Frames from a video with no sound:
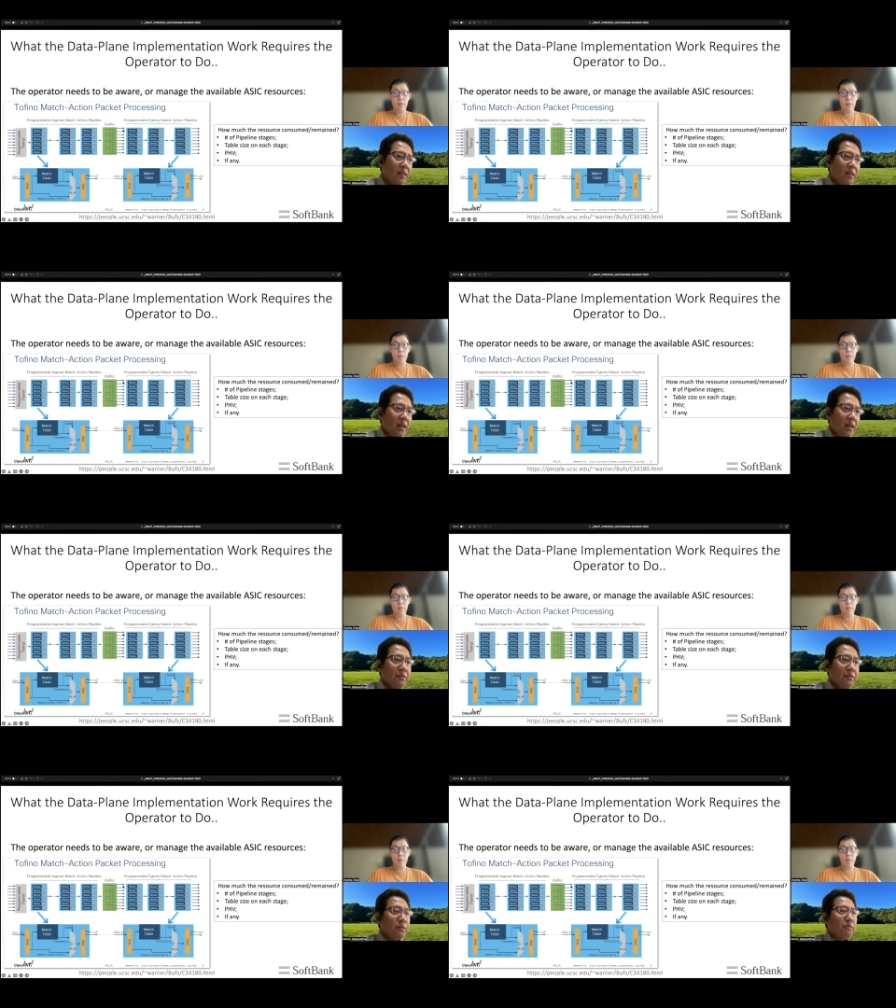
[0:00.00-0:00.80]
I
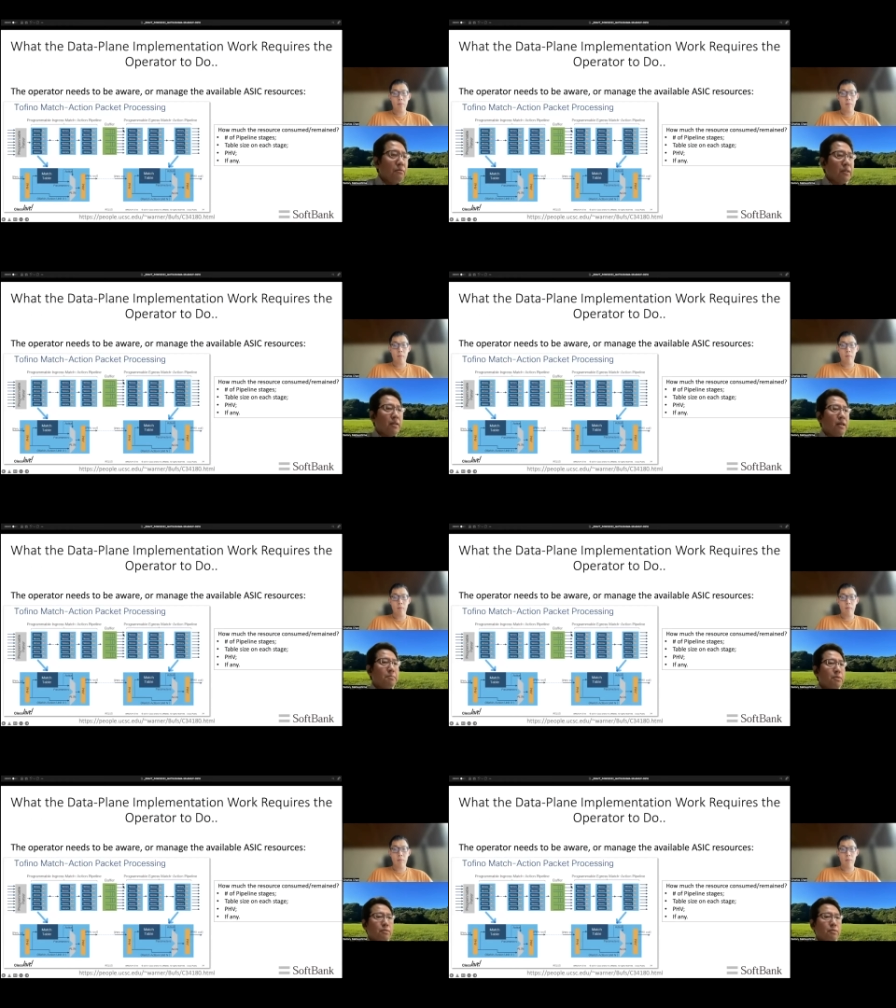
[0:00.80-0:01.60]
have to confess,
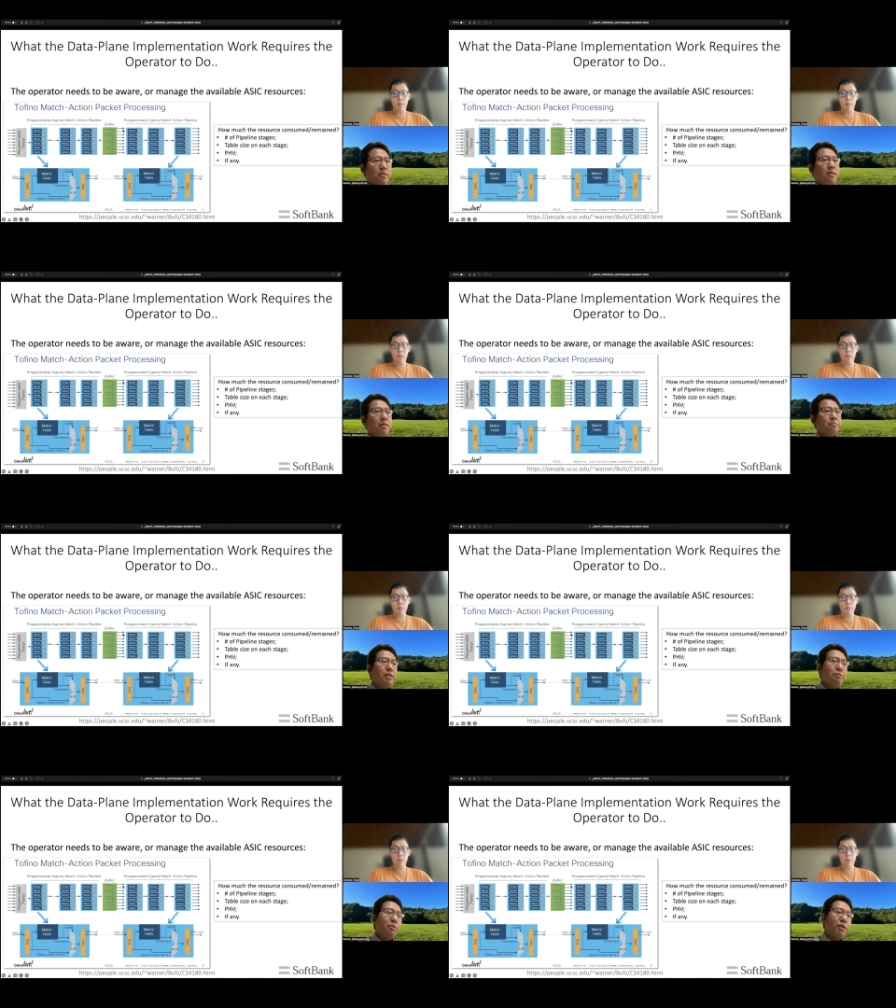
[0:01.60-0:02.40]
I'm not a
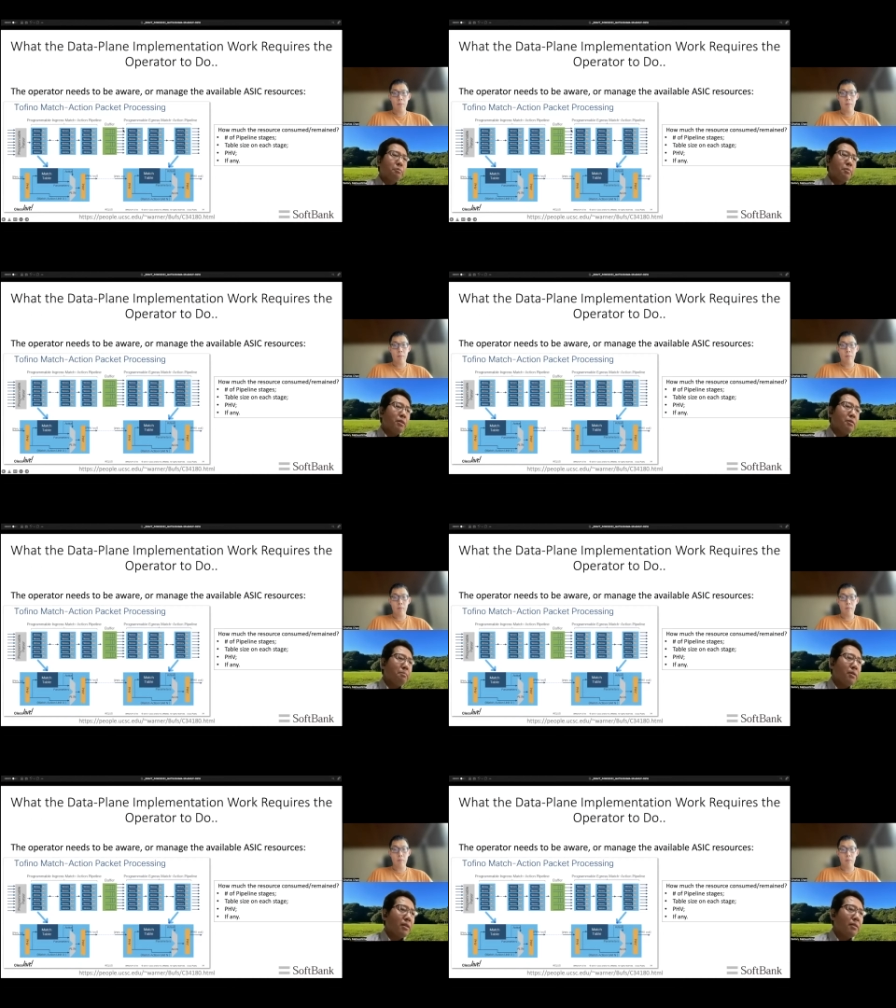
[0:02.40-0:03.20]
P4 expert,
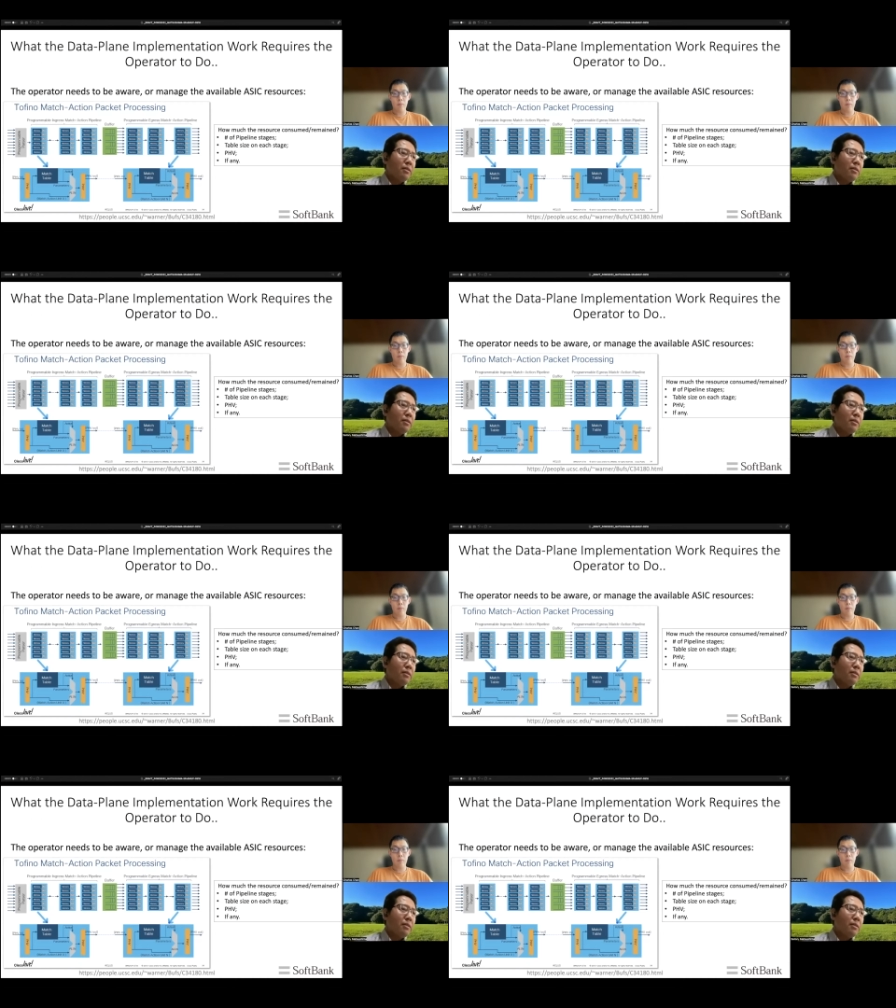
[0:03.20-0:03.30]
but